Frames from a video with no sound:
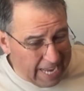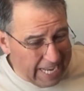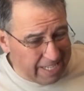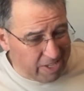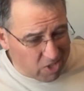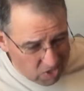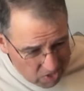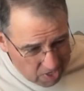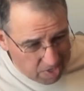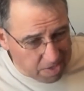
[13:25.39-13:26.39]
and
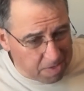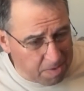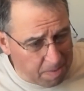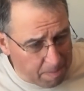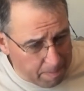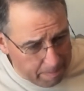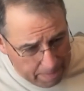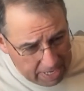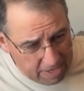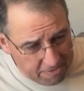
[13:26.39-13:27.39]
still
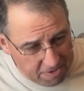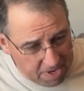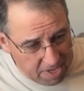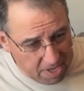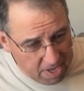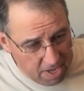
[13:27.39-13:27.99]
benefit